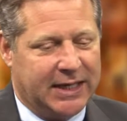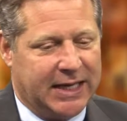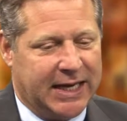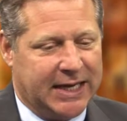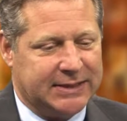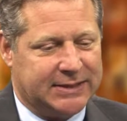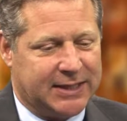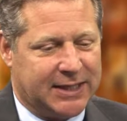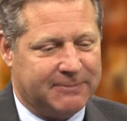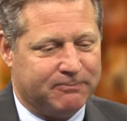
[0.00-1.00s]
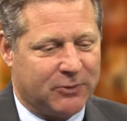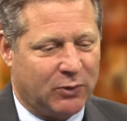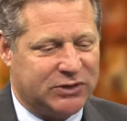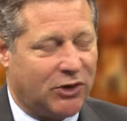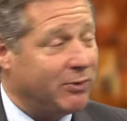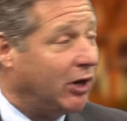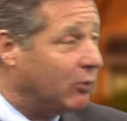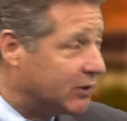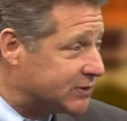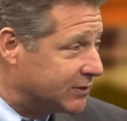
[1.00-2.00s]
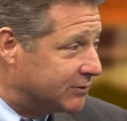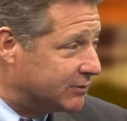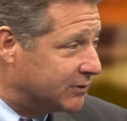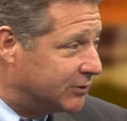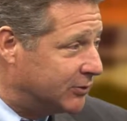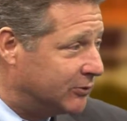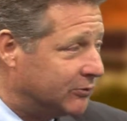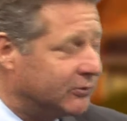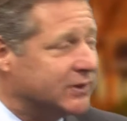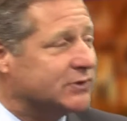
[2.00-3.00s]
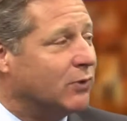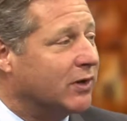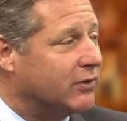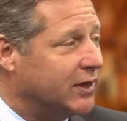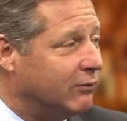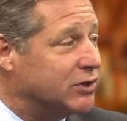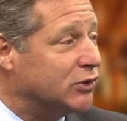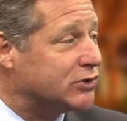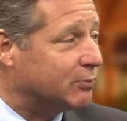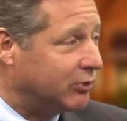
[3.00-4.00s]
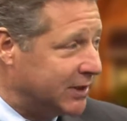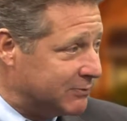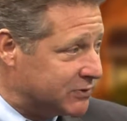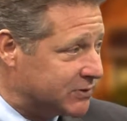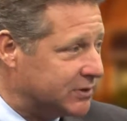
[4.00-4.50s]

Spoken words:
And we saw Mary Wilson, who was one of the original Supremes.